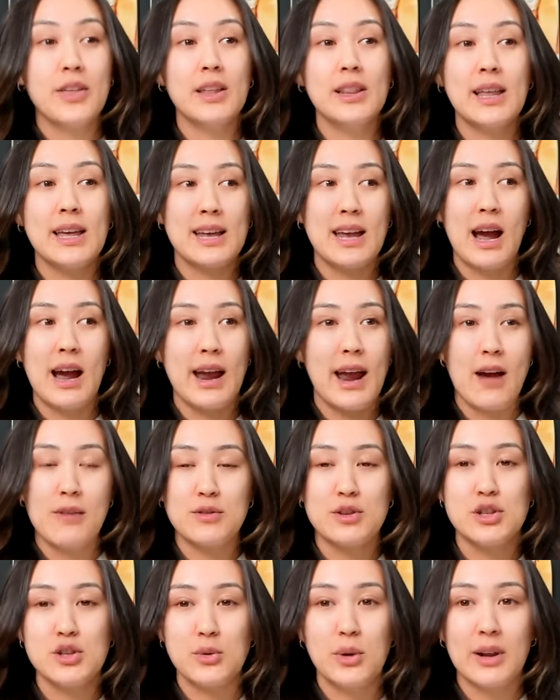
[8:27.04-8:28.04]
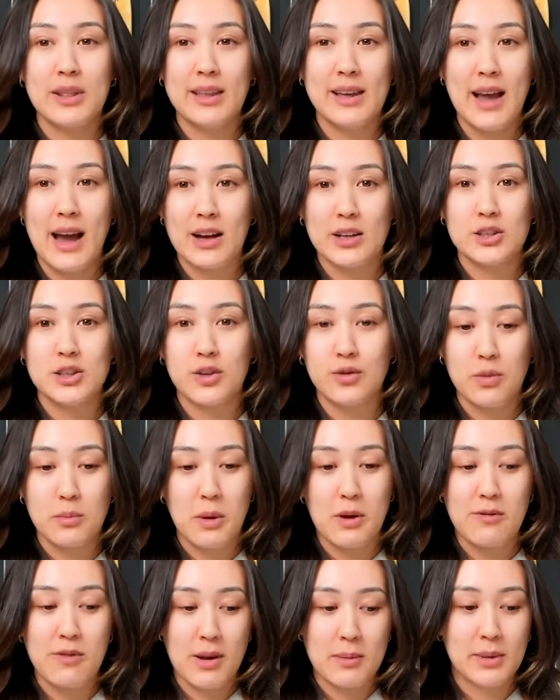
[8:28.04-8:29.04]
that like I have to do anything extra for
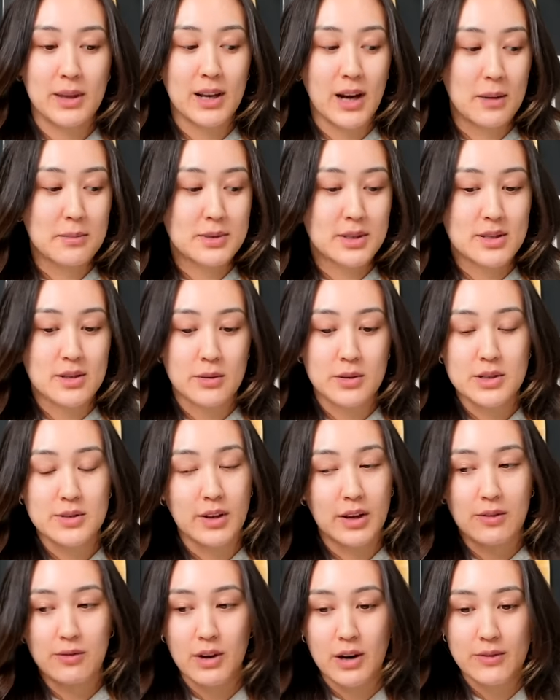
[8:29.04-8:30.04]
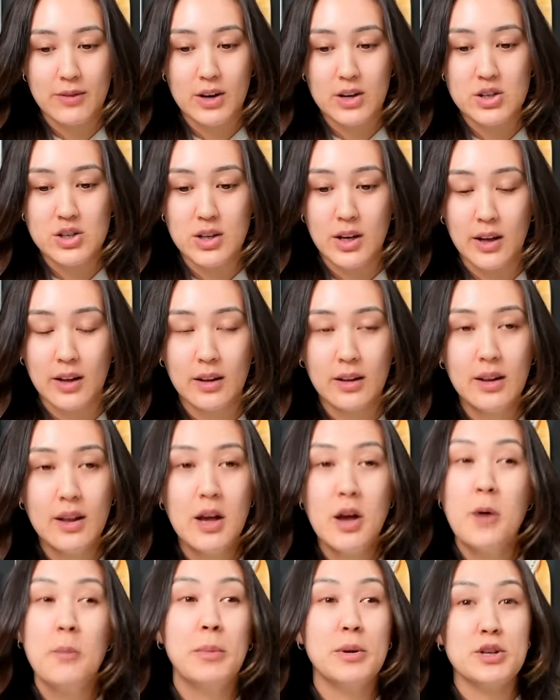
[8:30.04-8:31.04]
my family comes, it's always like very, very chill,
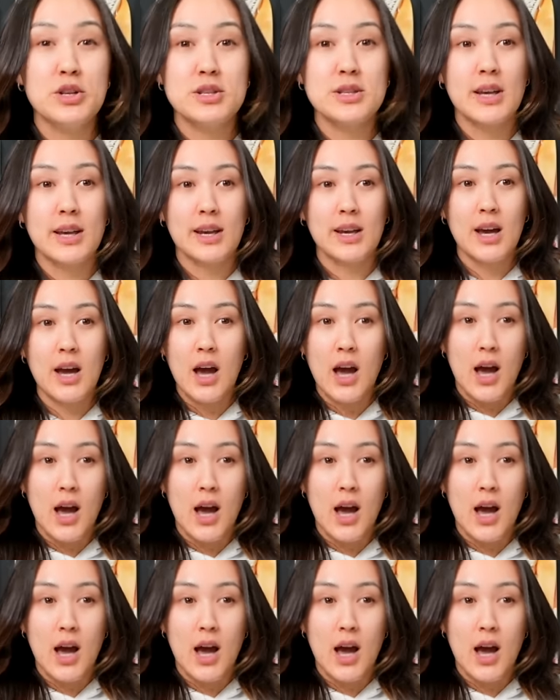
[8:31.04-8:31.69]
but just like